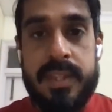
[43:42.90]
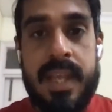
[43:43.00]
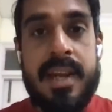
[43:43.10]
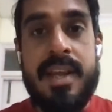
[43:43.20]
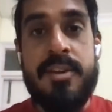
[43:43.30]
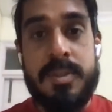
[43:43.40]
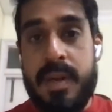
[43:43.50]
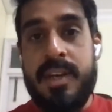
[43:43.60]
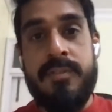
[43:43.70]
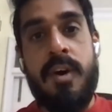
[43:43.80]
That
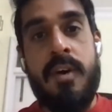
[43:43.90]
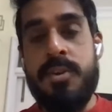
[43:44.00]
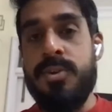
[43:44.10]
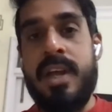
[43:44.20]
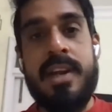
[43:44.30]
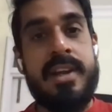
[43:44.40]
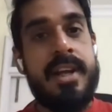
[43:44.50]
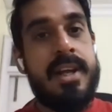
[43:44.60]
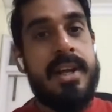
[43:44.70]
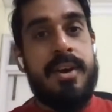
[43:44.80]
irrespective of that
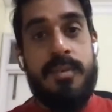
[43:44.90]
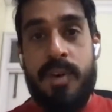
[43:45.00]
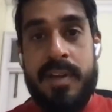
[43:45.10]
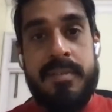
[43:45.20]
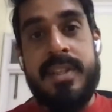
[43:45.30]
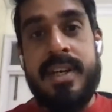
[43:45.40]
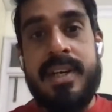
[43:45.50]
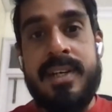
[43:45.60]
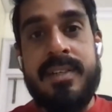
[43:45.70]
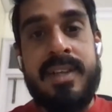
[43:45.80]
whatever
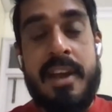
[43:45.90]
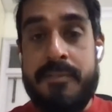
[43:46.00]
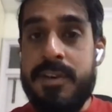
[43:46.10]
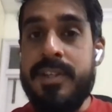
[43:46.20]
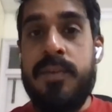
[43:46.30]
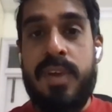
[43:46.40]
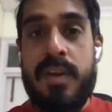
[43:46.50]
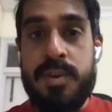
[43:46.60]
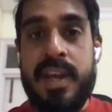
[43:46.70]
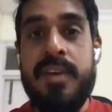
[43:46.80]
the effort that we
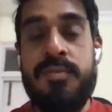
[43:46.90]
have to give,